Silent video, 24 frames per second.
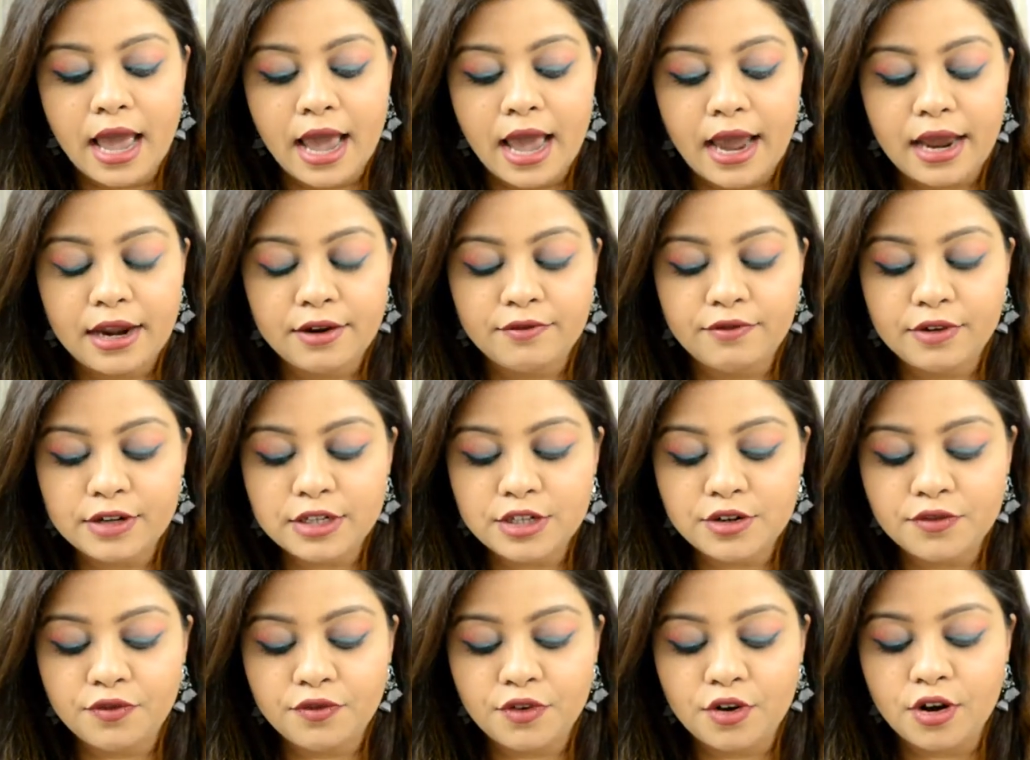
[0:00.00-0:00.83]
And
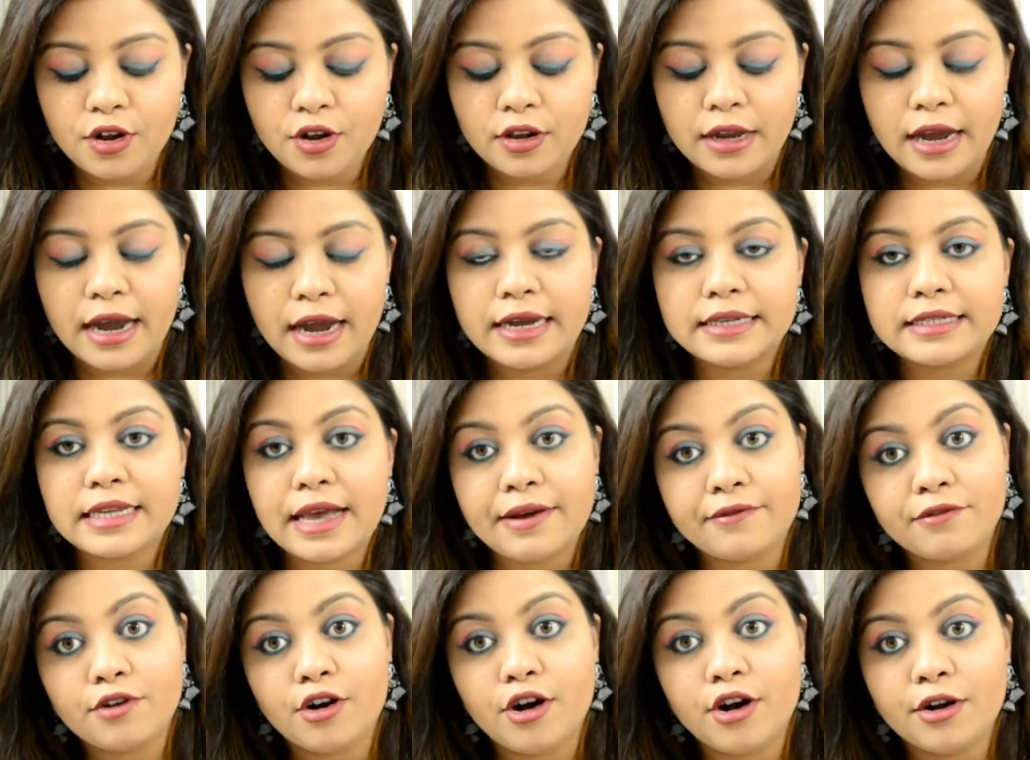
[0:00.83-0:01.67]
first of all guys,
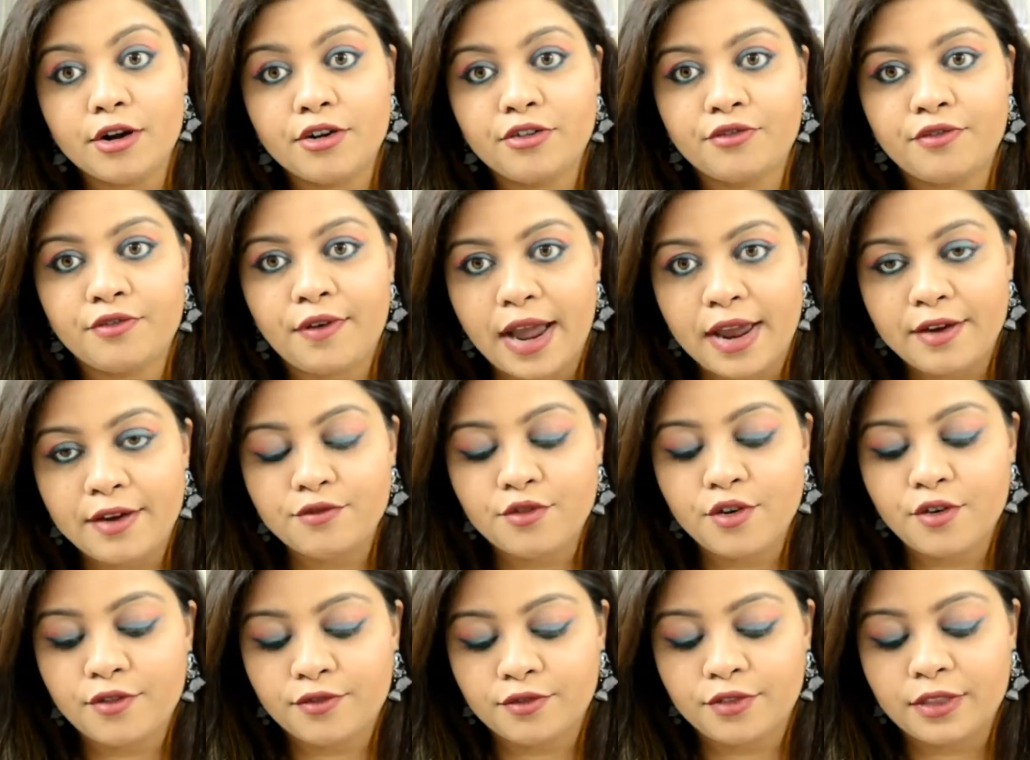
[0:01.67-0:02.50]
I've got
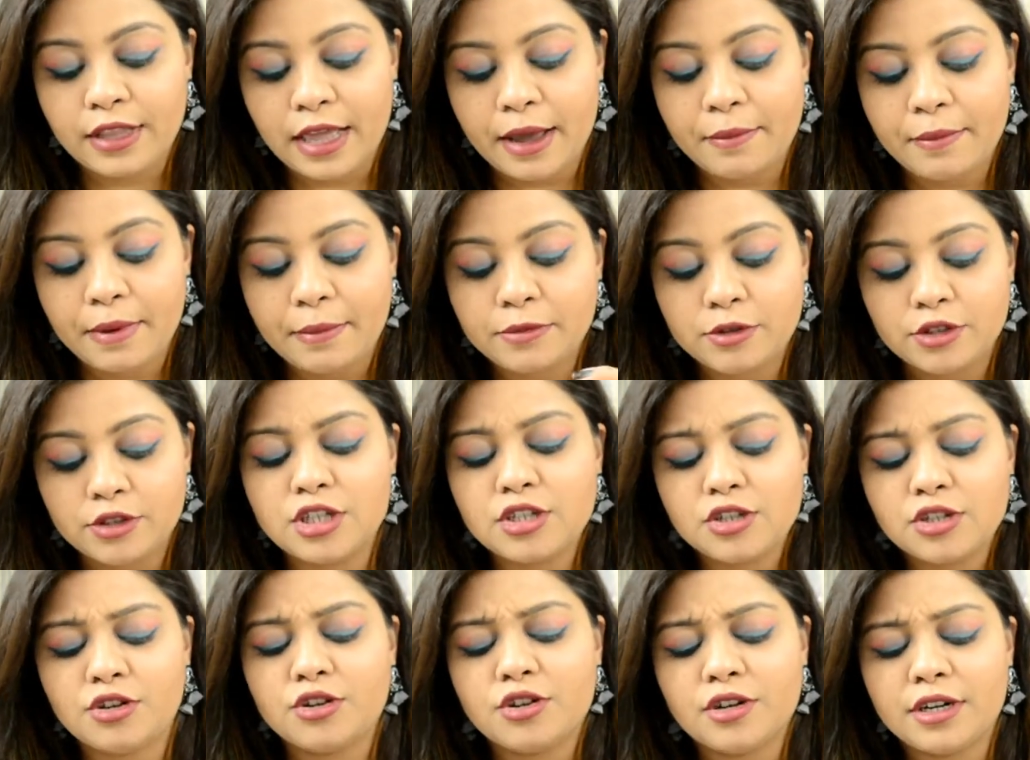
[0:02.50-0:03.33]
5 of them. I'm
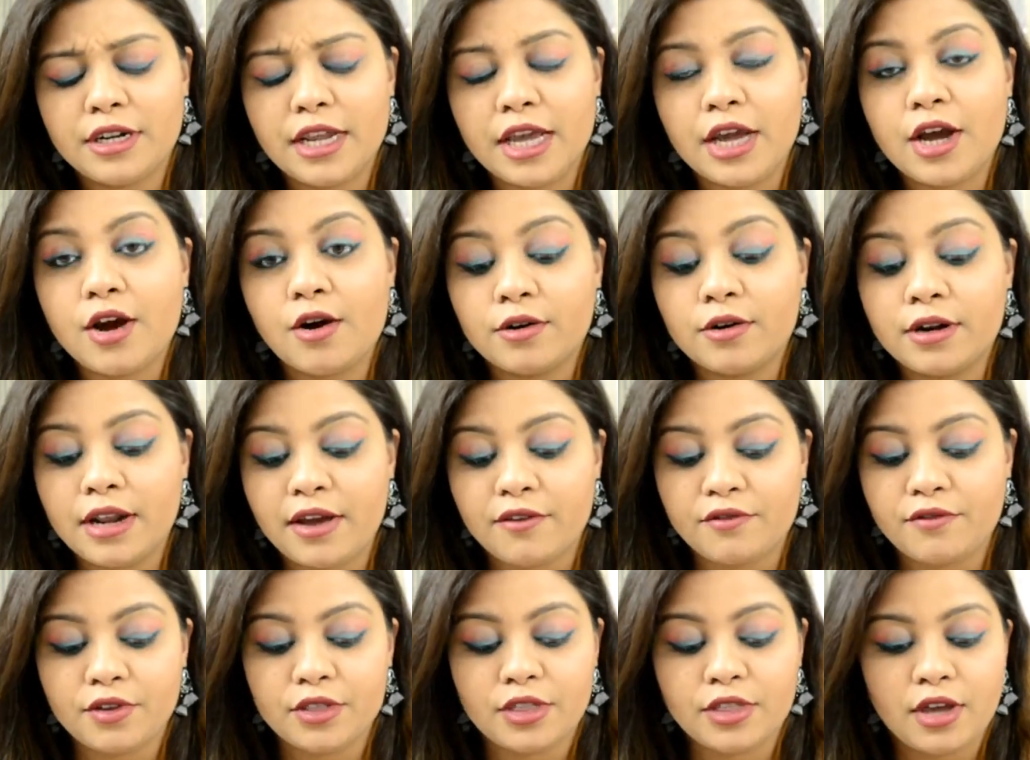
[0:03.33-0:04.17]
just going to take out
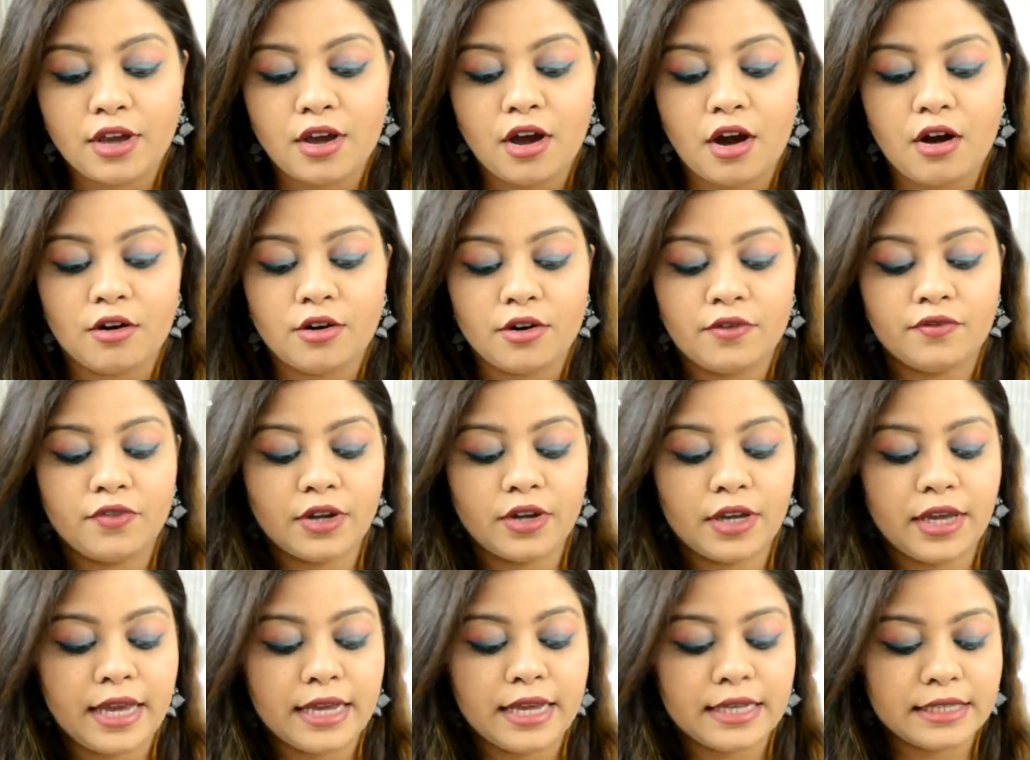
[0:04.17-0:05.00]
everything out of
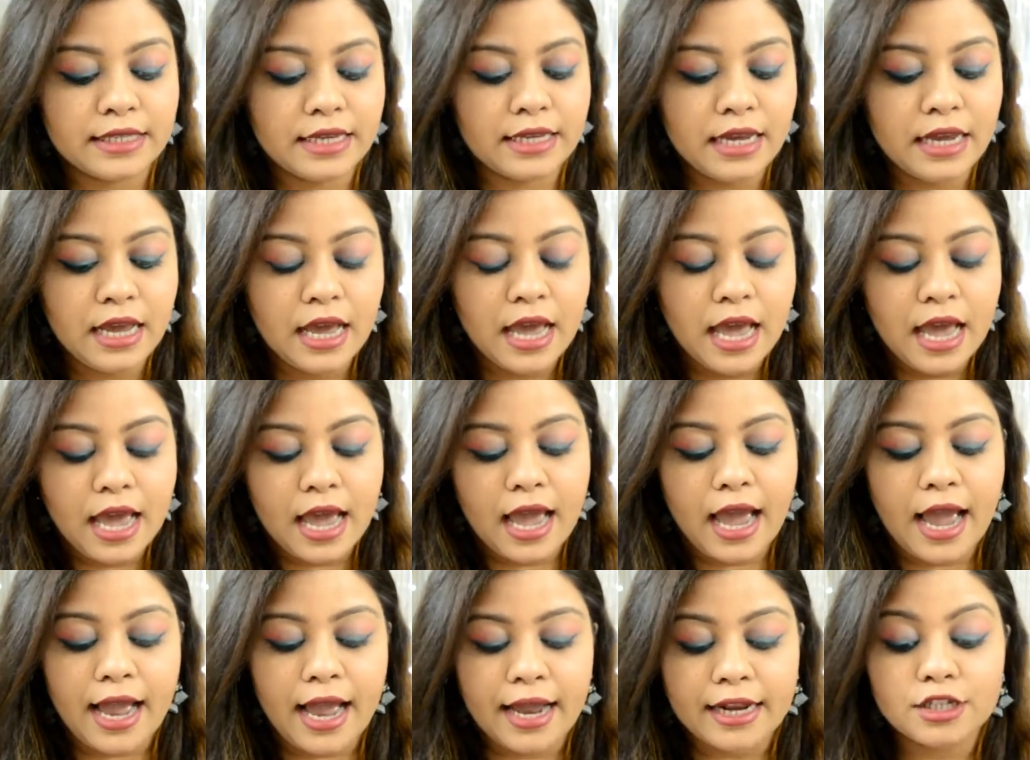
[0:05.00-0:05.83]
the casing
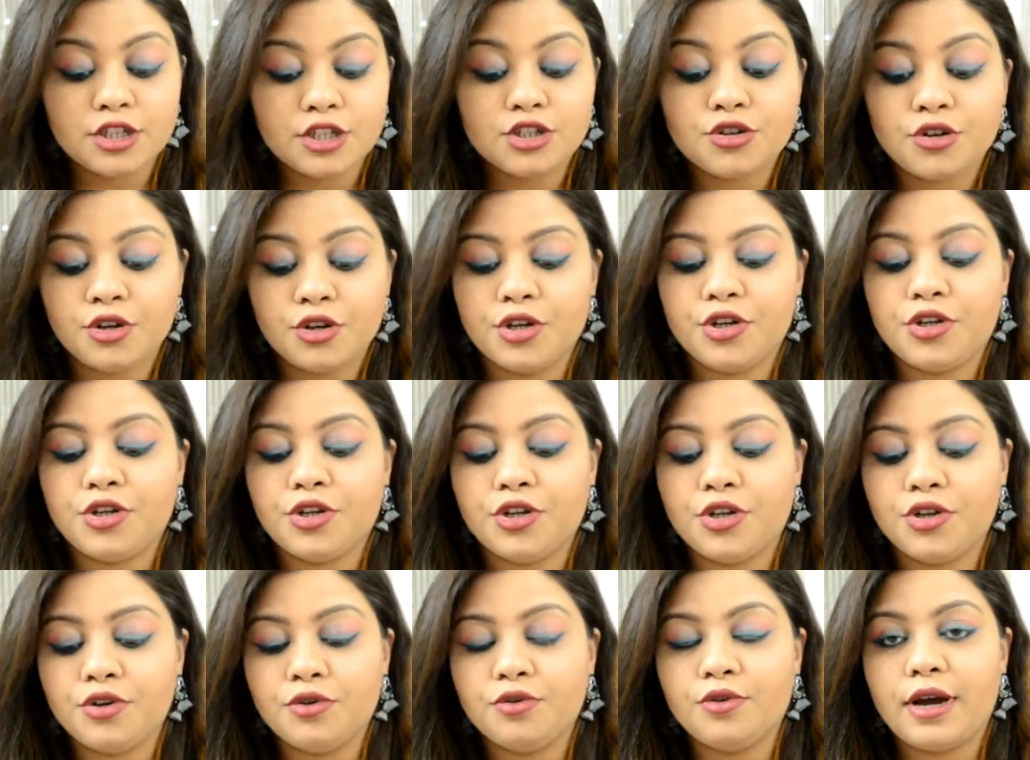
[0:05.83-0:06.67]
and show it
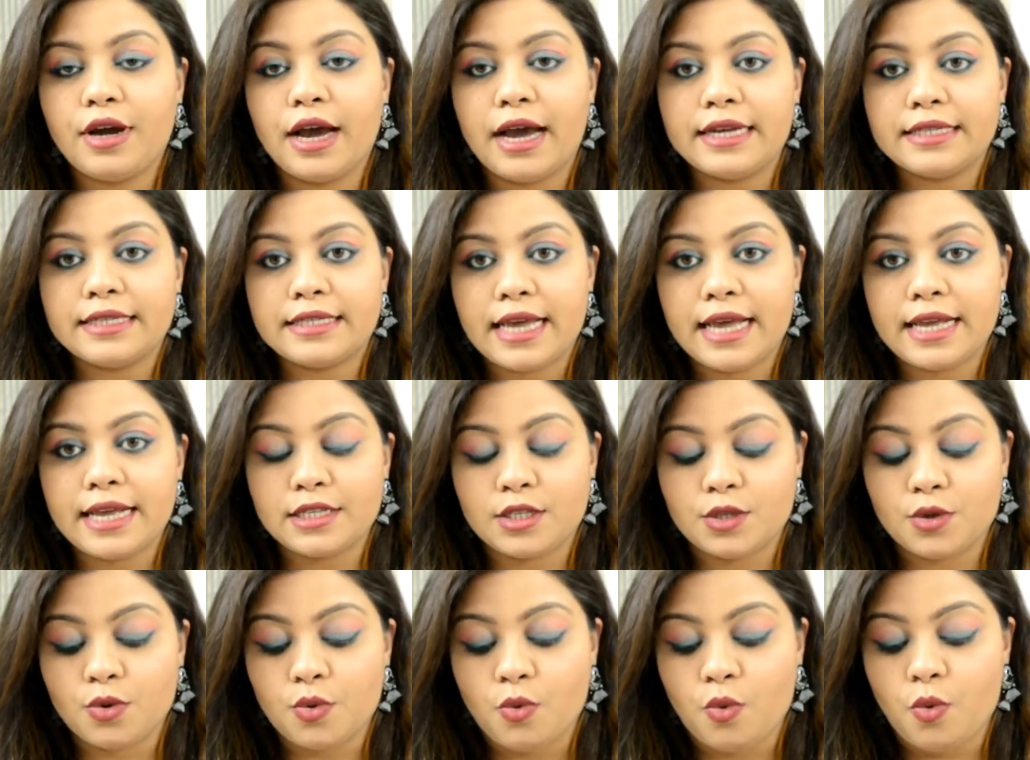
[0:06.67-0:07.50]
to you guys
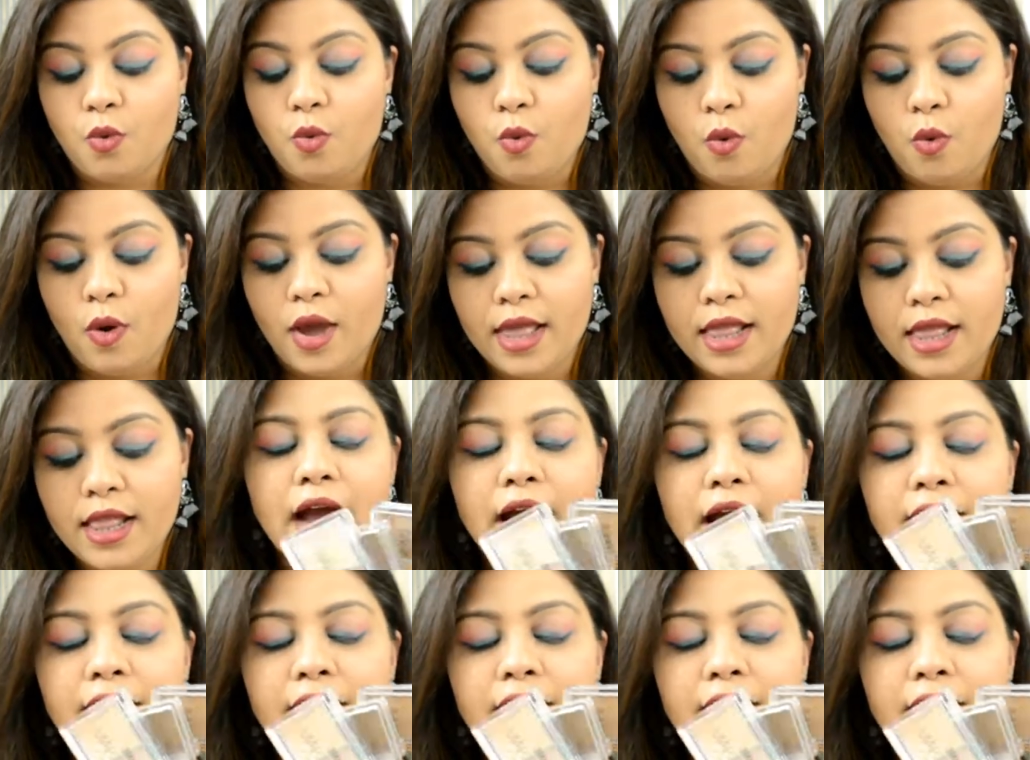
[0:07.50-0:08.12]
as well.